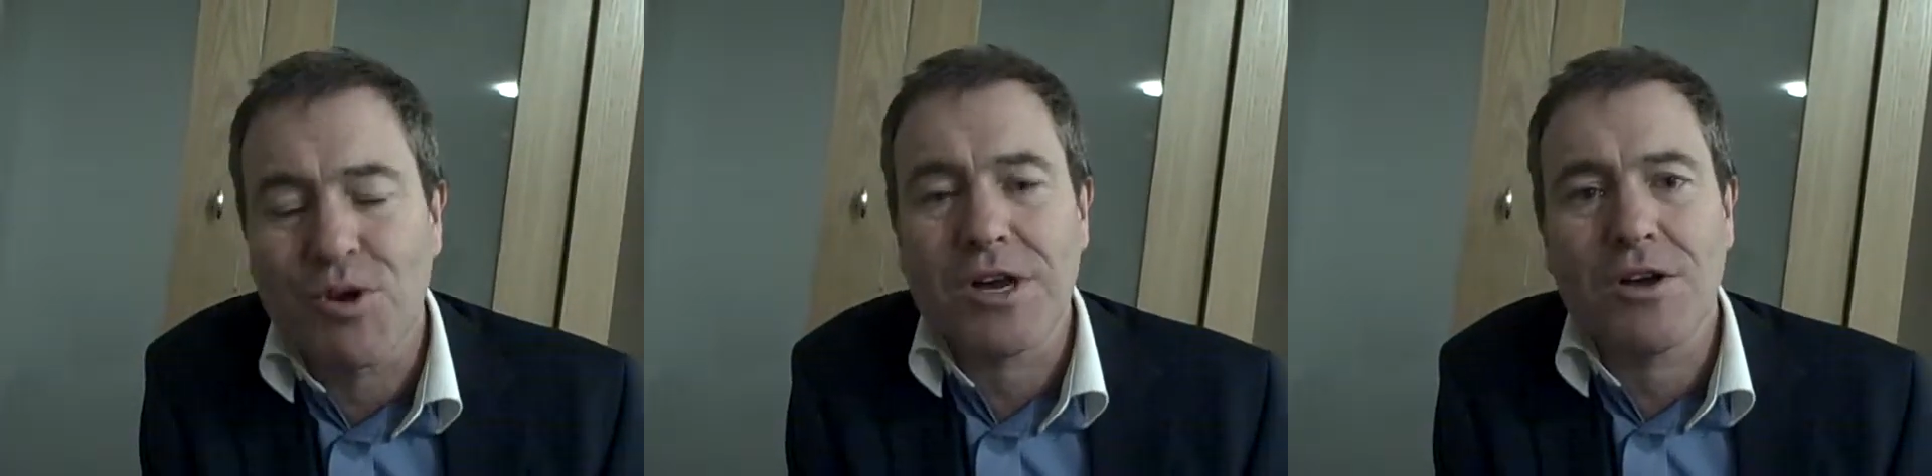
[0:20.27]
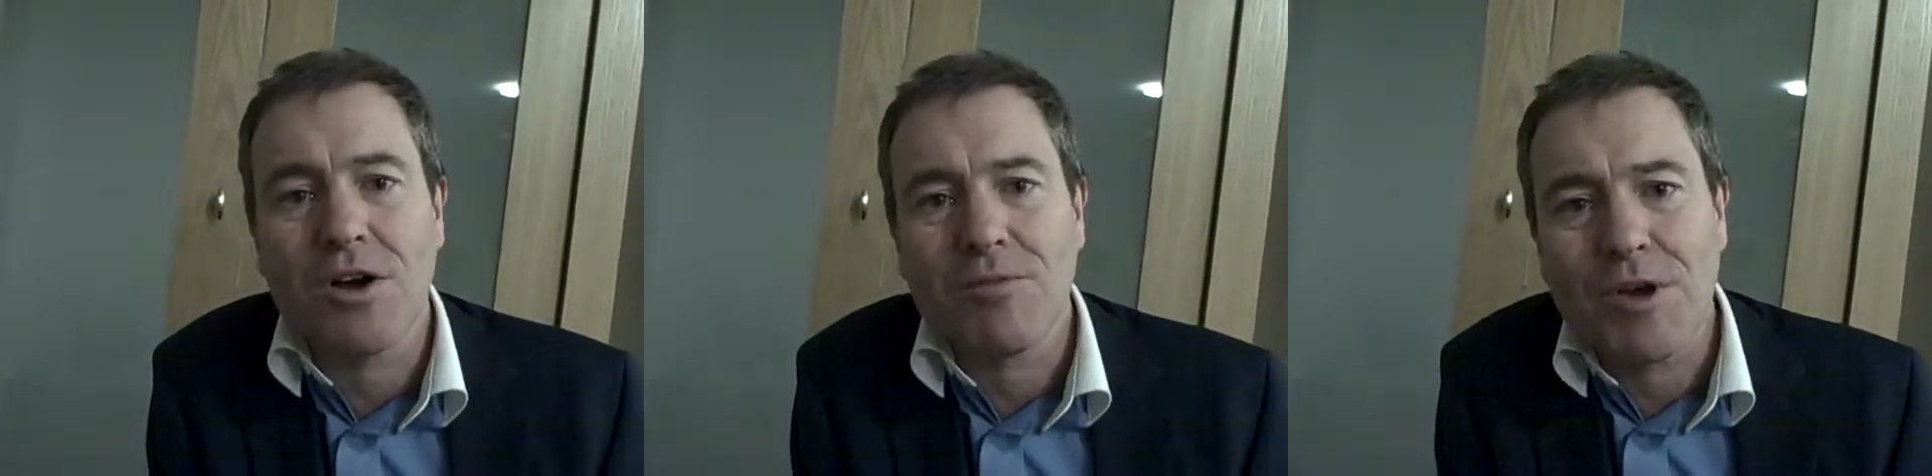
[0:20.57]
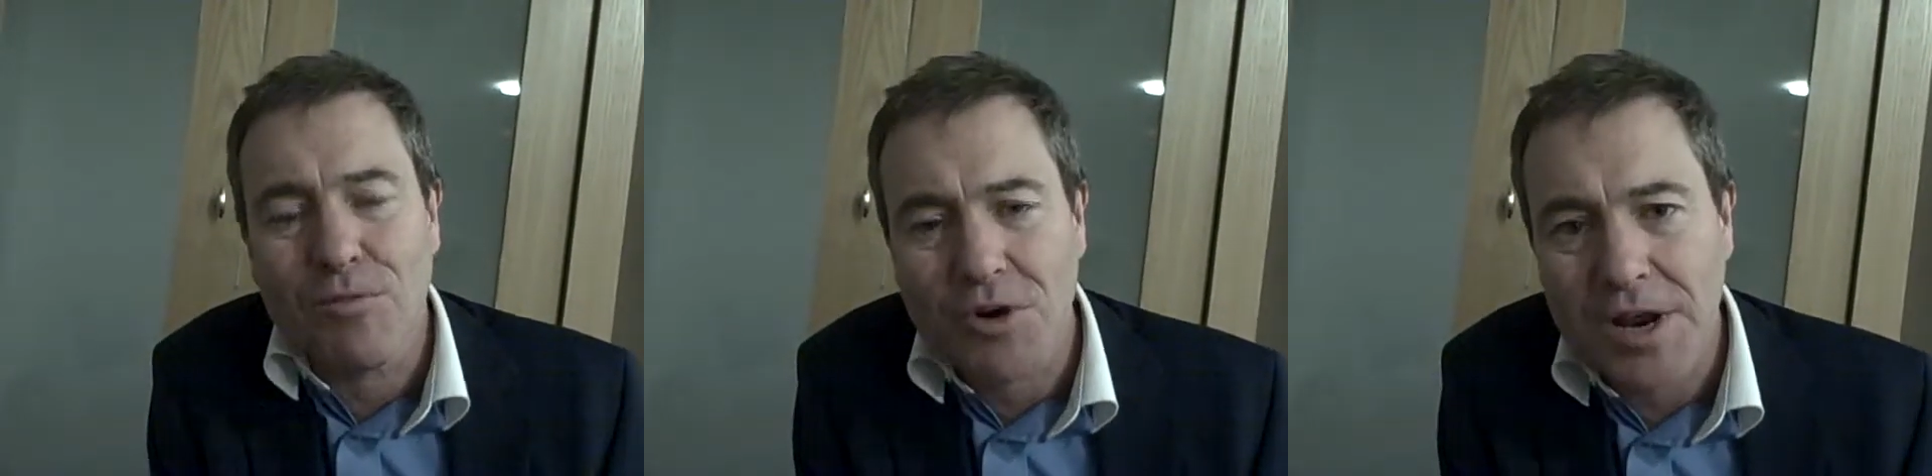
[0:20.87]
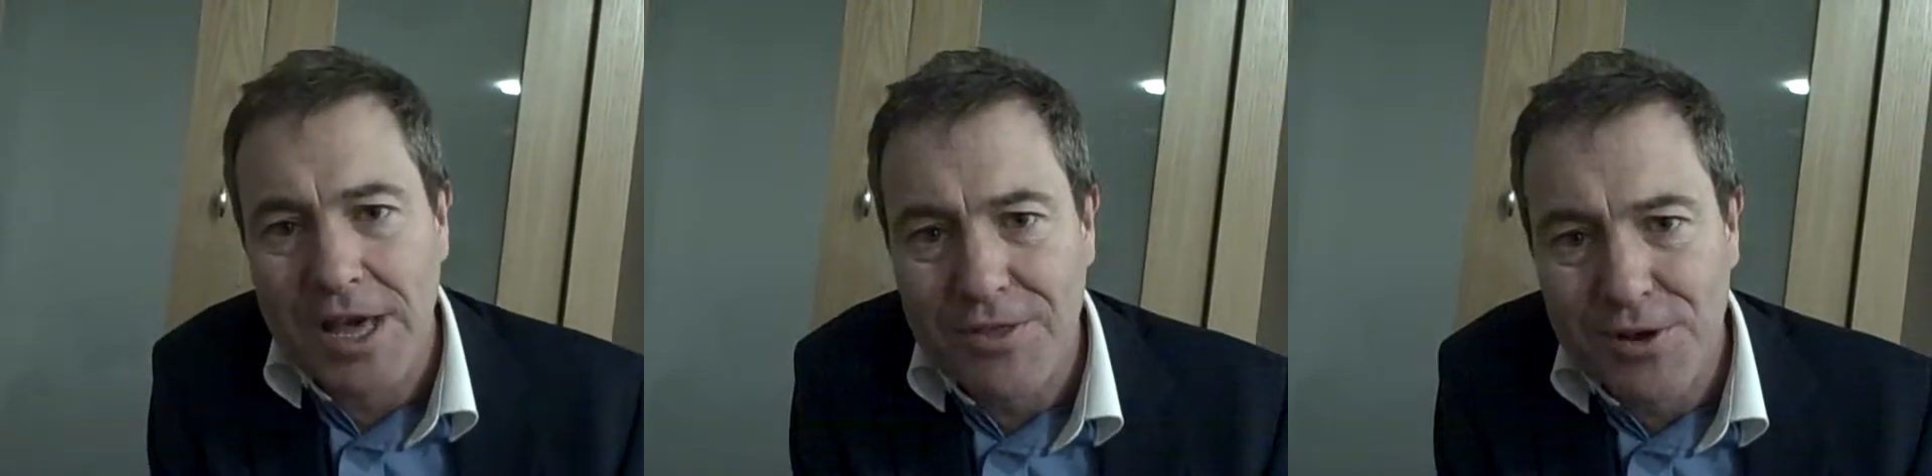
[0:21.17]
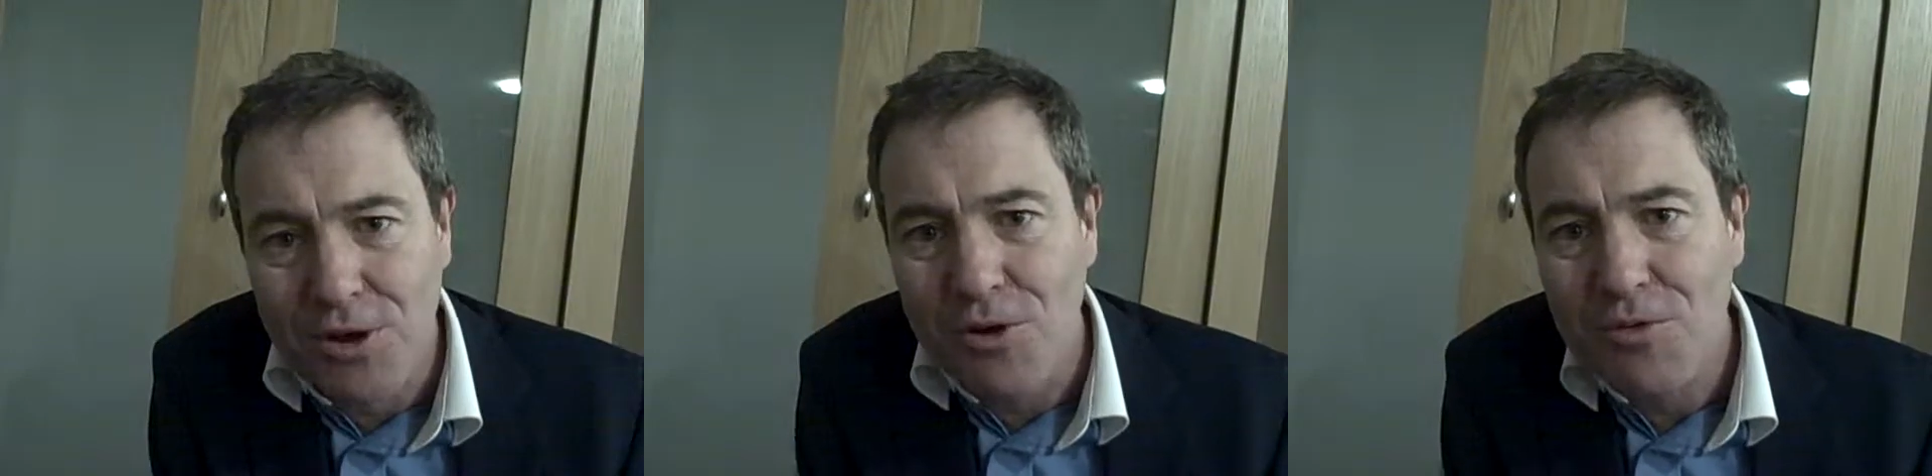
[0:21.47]
one in Galway, one in
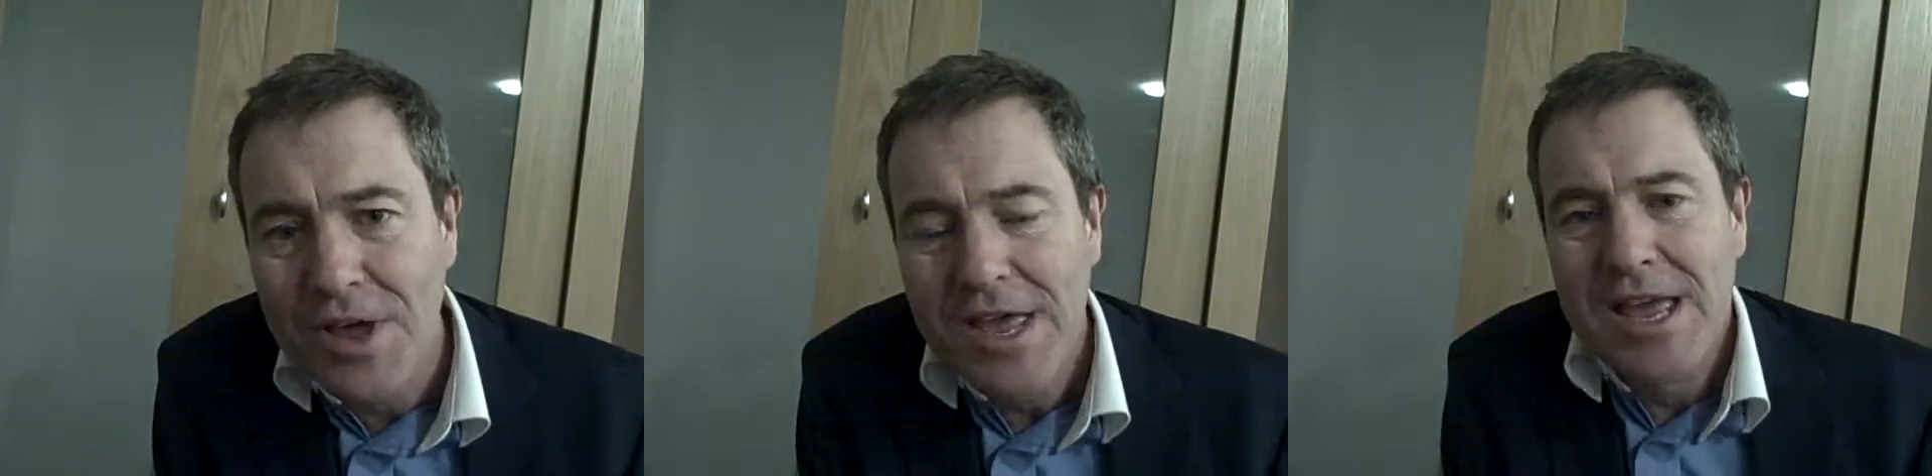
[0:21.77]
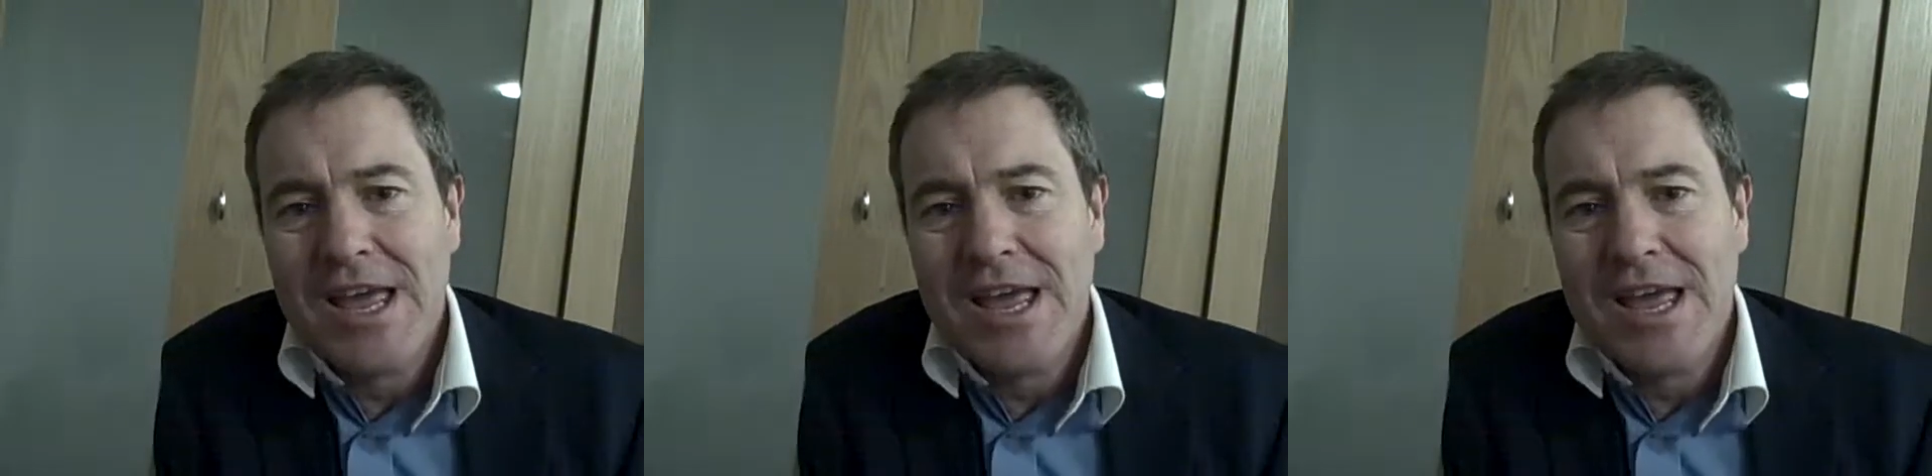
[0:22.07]
Athlone.